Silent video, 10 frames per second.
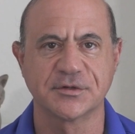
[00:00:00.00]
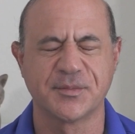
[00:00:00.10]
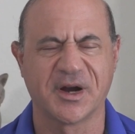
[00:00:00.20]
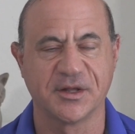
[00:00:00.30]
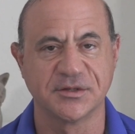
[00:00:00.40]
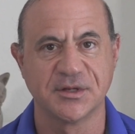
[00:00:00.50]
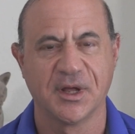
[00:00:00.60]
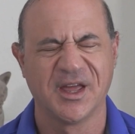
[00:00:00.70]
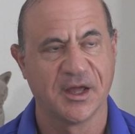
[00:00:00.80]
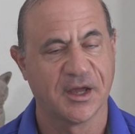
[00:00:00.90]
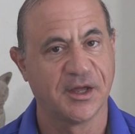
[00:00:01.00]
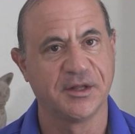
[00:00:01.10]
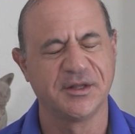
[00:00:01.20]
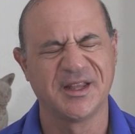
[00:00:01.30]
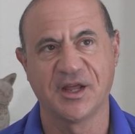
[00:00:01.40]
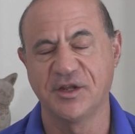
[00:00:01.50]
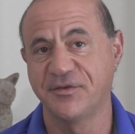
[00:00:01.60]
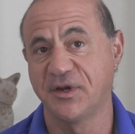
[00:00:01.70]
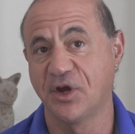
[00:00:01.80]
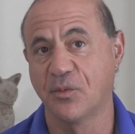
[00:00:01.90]
experience. And in today's
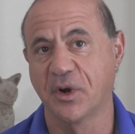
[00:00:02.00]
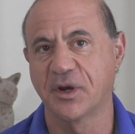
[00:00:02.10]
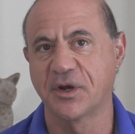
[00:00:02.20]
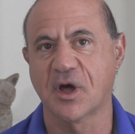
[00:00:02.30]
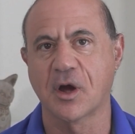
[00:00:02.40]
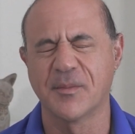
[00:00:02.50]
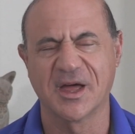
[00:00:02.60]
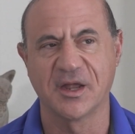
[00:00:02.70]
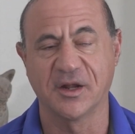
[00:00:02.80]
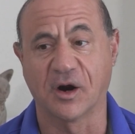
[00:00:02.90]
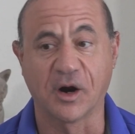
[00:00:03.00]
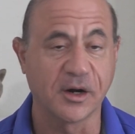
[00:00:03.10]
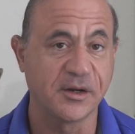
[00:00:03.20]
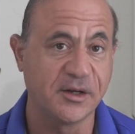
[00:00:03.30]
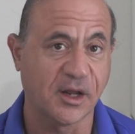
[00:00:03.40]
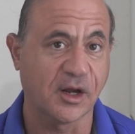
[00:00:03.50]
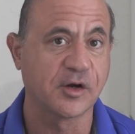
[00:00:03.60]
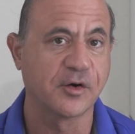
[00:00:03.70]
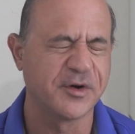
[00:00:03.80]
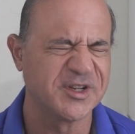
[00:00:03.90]
video, we're gonna talk about are tech
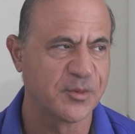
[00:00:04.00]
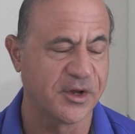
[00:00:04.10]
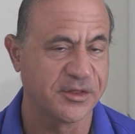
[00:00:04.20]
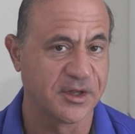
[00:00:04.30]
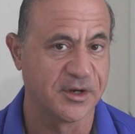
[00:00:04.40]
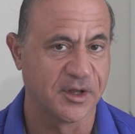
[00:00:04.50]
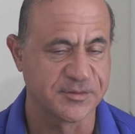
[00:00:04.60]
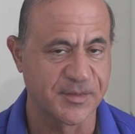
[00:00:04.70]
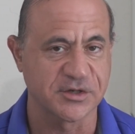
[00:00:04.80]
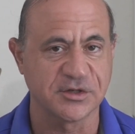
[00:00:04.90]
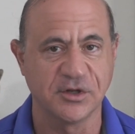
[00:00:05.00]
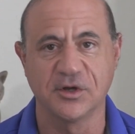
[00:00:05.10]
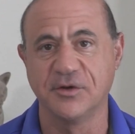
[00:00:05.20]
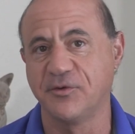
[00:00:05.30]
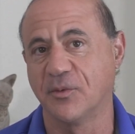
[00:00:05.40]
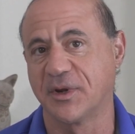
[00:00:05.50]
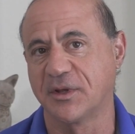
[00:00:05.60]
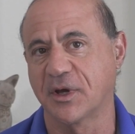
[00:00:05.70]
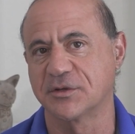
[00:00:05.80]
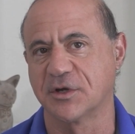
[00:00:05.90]
degrees worth it, especially if you want a
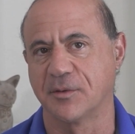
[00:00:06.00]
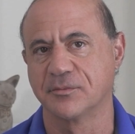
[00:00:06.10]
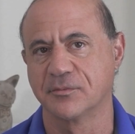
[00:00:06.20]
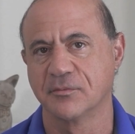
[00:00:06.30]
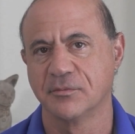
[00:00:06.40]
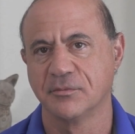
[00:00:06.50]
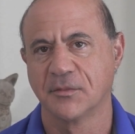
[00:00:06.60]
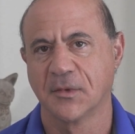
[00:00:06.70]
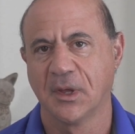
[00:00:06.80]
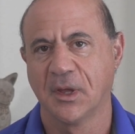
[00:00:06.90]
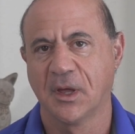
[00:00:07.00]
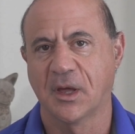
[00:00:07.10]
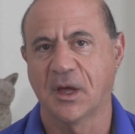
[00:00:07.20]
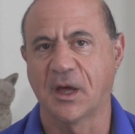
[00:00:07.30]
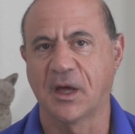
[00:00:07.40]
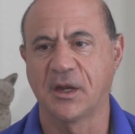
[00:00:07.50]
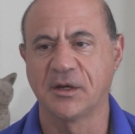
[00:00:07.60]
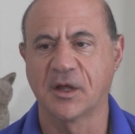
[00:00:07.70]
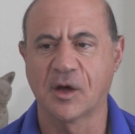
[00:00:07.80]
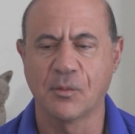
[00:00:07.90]
tech job.
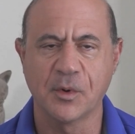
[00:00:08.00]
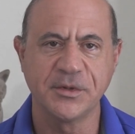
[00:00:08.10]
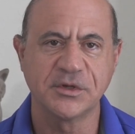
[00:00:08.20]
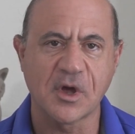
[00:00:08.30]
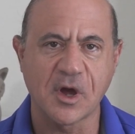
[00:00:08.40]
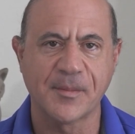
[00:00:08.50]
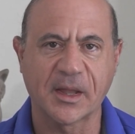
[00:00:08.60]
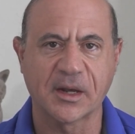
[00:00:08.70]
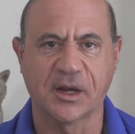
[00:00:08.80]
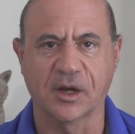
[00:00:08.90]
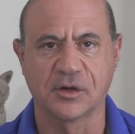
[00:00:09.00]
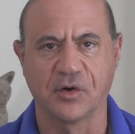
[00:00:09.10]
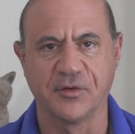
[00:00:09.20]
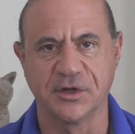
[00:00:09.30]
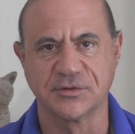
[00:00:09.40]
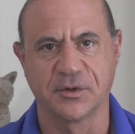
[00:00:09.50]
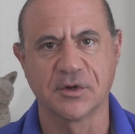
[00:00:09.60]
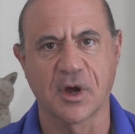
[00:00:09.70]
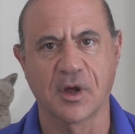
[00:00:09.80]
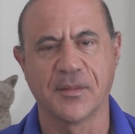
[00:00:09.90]
And uh, when we talk about tech degrees, we're
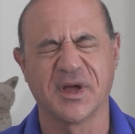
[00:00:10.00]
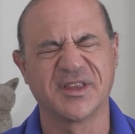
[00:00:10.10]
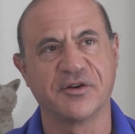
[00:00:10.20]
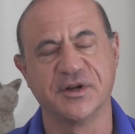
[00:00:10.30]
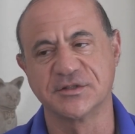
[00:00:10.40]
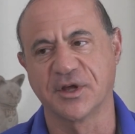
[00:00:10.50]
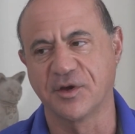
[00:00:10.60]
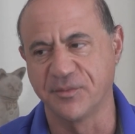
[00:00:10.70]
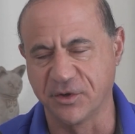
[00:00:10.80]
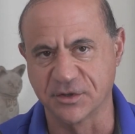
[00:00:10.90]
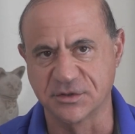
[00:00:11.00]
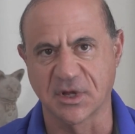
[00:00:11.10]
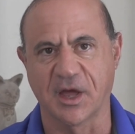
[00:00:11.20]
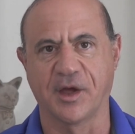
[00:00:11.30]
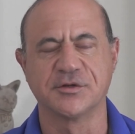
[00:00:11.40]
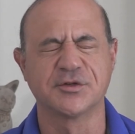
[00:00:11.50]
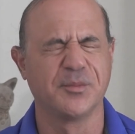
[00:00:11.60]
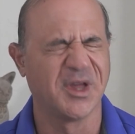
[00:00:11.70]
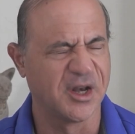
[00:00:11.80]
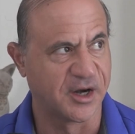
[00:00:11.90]
talking about degrees like computer science,
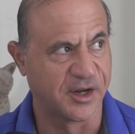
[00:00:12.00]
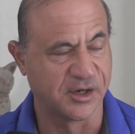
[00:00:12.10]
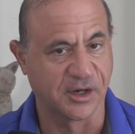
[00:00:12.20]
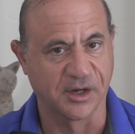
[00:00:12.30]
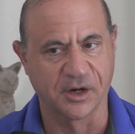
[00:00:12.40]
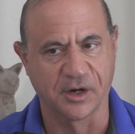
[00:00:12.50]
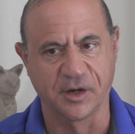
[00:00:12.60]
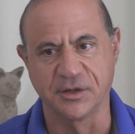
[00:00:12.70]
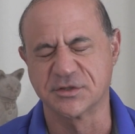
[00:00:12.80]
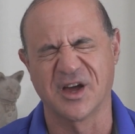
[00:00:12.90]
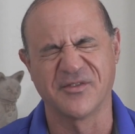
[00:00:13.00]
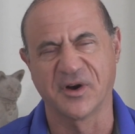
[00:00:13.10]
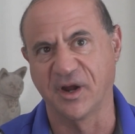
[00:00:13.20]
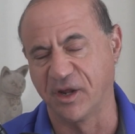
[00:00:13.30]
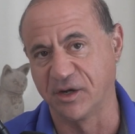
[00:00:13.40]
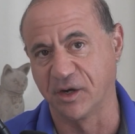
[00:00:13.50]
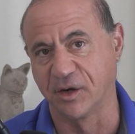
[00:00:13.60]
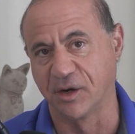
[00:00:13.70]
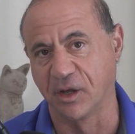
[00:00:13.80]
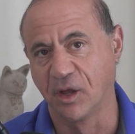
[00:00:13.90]
computer engineering, software
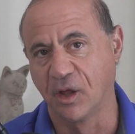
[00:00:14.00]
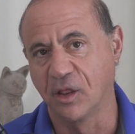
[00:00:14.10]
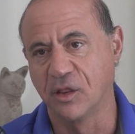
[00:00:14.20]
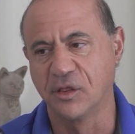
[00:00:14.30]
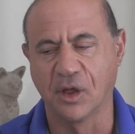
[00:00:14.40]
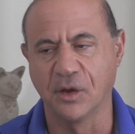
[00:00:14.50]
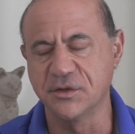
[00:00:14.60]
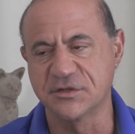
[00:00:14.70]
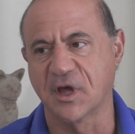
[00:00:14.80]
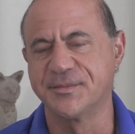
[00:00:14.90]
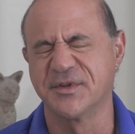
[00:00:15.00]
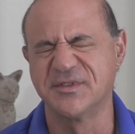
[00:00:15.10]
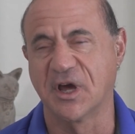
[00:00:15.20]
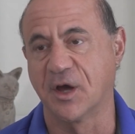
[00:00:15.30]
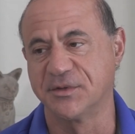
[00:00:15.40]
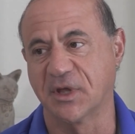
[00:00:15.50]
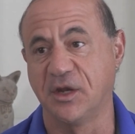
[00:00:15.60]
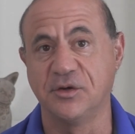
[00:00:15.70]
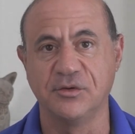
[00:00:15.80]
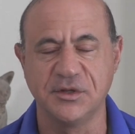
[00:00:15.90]
engineering, those types of jobs.
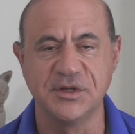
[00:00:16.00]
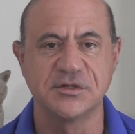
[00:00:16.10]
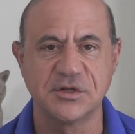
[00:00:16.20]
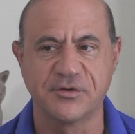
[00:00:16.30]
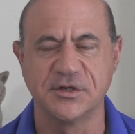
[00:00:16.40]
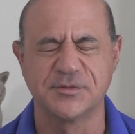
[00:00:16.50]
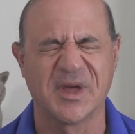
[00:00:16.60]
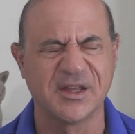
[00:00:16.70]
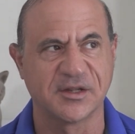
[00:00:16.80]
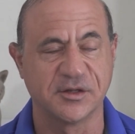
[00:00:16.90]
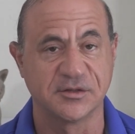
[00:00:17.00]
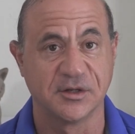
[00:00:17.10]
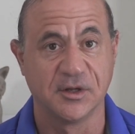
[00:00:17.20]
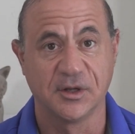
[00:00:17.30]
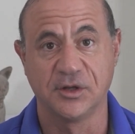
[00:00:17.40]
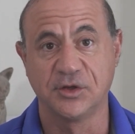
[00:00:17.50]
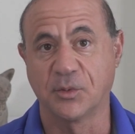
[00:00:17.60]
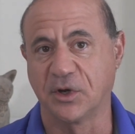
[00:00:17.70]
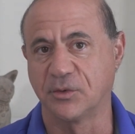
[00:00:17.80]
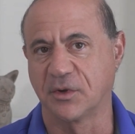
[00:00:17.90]
And do these degrees make sense in
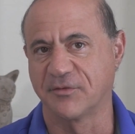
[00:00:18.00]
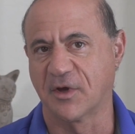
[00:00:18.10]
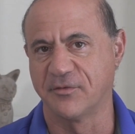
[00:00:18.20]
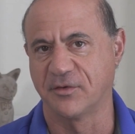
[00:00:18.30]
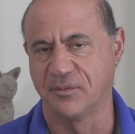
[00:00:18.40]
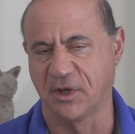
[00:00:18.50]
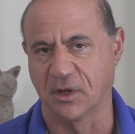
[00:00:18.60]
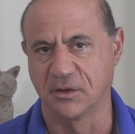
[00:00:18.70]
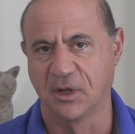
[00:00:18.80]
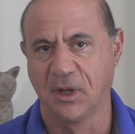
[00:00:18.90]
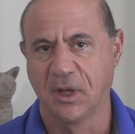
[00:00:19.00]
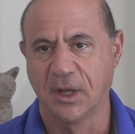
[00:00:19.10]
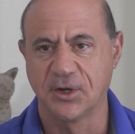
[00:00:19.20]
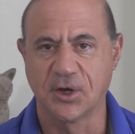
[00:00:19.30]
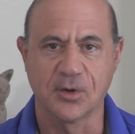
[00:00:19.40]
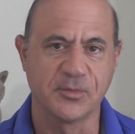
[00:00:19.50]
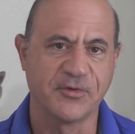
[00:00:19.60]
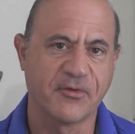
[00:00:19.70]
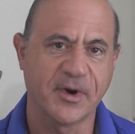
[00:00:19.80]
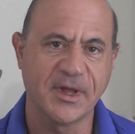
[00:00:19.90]
2025 and beyond? Now,
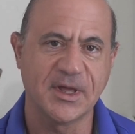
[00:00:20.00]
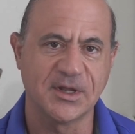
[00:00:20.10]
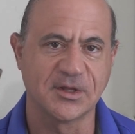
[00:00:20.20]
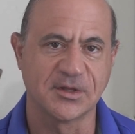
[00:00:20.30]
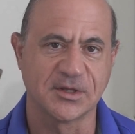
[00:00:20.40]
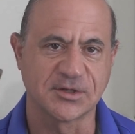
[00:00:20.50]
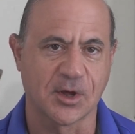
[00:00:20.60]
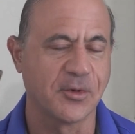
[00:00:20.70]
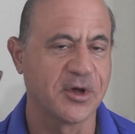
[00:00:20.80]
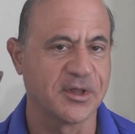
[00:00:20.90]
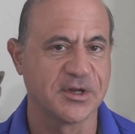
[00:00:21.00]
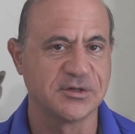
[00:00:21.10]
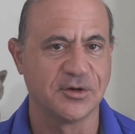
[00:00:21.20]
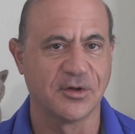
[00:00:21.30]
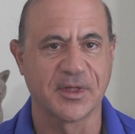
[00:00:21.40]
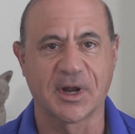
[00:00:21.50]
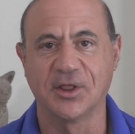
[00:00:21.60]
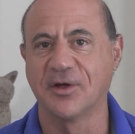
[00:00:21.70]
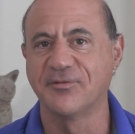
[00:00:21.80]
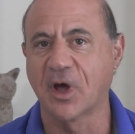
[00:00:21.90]
before I get into this, I'm going to let you know that I
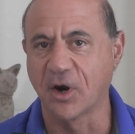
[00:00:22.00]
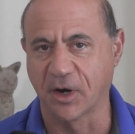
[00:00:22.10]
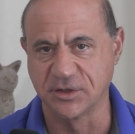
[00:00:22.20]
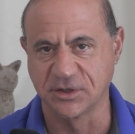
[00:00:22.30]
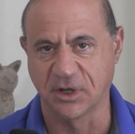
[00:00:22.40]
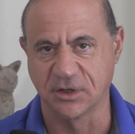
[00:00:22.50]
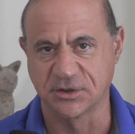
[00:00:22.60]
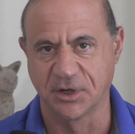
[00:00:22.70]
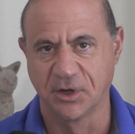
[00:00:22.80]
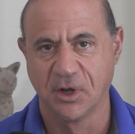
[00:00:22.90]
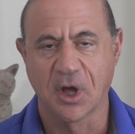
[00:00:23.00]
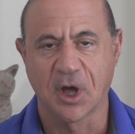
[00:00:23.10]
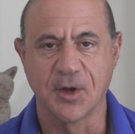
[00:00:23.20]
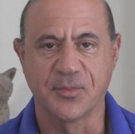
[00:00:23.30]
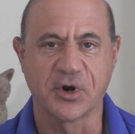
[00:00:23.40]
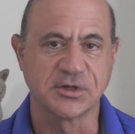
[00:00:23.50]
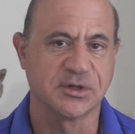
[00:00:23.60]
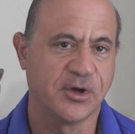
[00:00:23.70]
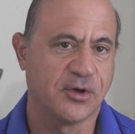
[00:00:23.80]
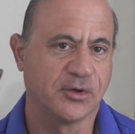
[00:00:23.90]
love higher education. I
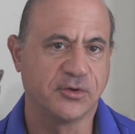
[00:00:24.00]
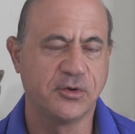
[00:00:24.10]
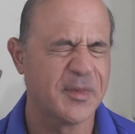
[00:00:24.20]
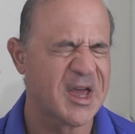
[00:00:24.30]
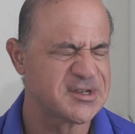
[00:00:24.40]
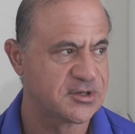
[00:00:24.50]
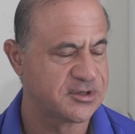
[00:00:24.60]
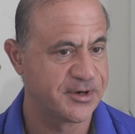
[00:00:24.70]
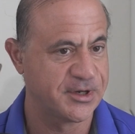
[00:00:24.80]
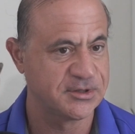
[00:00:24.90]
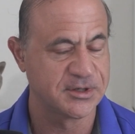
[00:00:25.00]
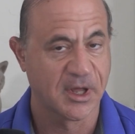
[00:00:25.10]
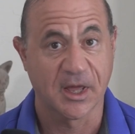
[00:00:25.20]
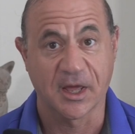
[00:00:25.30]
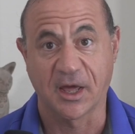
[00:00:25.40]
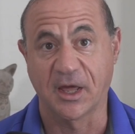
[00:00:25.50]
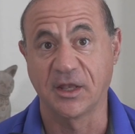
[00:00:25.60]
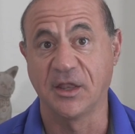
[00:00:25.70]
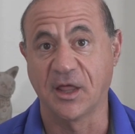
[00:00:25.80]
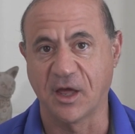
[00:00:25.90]
personally hold two master's degrees,
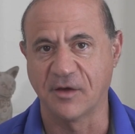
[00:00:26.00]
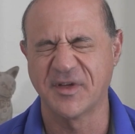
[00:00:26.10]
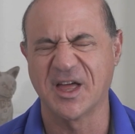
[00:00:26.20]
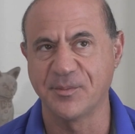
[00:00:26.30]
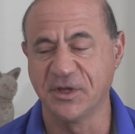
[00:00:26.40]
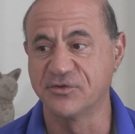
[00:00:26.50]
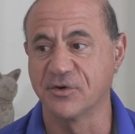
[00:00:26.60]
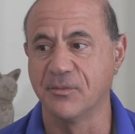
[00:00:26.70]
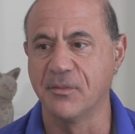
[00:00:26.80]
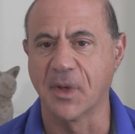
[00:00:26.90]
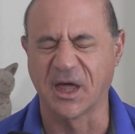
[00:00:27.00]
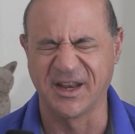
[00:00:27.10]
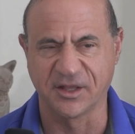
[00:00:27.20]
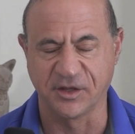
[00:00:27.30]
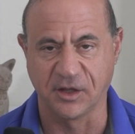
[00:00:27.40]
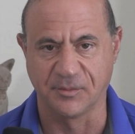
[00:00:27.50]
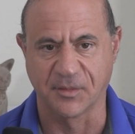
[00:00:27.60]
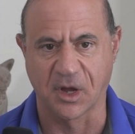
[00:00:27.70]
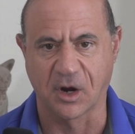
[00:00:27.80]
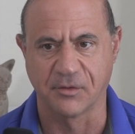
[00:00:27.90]
and they have helped me dramatically in
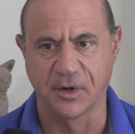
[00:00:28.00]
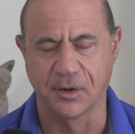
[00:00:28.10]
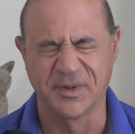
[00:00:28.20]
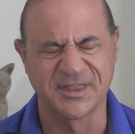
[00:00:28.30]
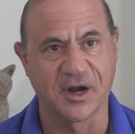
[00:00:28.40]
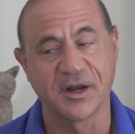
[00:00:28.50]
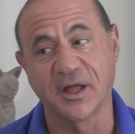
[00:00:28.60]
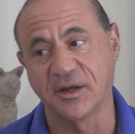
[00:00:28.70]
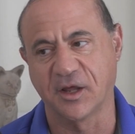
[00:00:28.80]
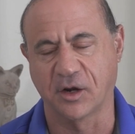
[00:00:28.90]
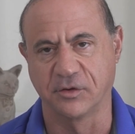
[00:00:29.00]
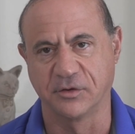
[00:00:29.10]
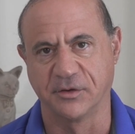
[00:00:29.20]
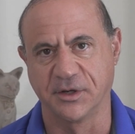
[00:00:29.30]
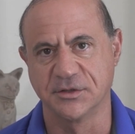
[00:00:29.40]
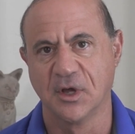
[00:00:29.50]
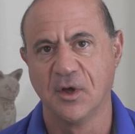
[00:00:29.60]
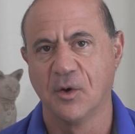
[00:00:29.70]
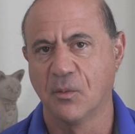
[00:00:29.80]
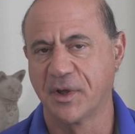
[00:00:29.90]
my career, but they are not tech degrees.
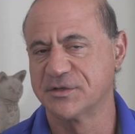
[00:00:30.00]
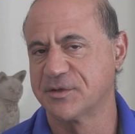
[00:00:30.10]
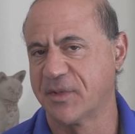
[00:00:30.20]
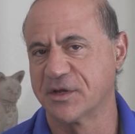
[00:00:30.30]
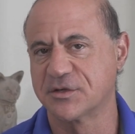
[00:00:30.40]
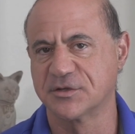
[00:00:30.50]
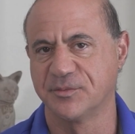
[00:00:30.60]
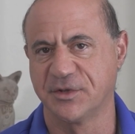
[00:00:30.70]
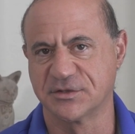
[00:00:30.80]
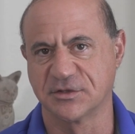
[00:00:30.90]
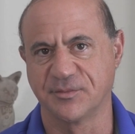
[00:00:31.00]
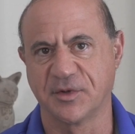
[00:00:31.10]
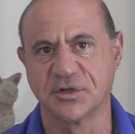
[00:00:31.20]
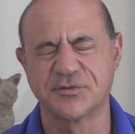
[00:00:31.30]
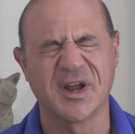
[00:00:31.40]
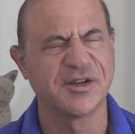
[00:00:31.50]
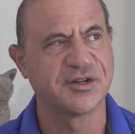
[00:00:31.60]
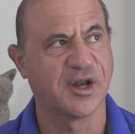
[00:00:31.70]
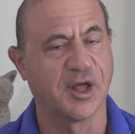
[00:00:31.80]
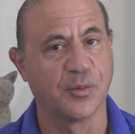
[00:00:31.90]
One is a master's in business
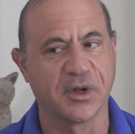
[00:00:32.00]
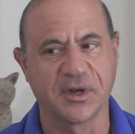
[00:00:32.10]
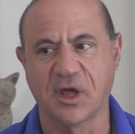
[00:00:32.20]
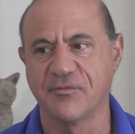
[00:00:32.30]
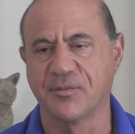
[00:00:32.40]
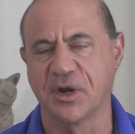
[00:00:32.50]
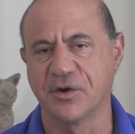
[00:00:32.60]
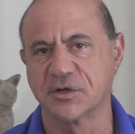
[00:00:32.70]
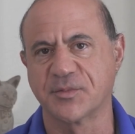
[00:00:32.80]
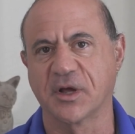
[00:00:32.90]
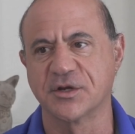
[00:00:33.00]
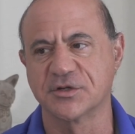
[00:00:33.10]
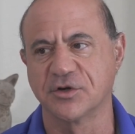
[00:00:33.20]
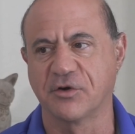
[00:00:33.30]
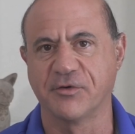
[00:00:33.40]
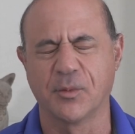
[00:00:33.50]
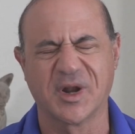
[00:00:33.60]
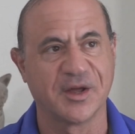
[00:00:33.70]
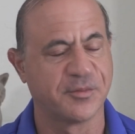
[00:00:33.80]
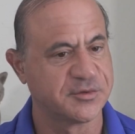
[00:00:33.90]
administration, and one came from my nurse practitioner career
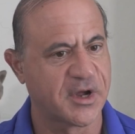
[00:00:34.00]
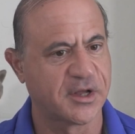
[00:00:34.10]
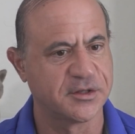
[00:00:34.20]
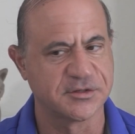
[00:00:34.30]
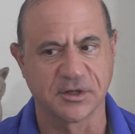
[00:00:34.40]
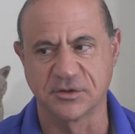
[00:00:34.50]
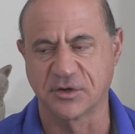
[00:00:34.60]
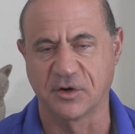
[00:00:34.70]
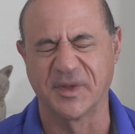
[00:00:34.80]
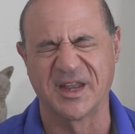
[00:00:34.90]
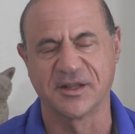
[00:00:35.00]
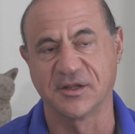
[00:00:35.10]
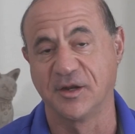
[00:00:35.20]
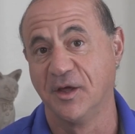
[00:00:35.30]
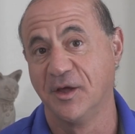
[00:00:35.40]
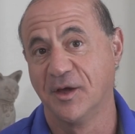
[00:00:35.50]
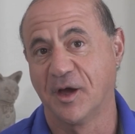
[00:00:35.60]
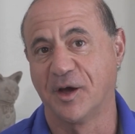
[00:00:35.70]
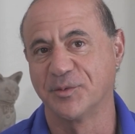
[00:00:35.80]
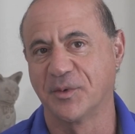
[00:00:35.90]
when I was practicing internal medicine
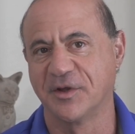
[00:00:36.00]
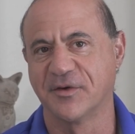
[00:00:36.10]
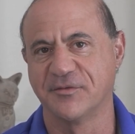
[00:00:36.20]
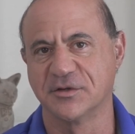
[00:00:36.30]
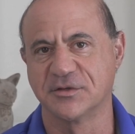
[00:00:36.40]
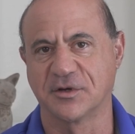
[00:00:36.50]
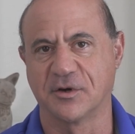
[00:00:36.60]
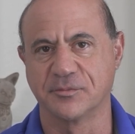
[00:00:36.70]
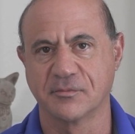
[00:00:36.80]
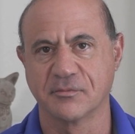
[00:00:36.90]
uh, 25 years ago.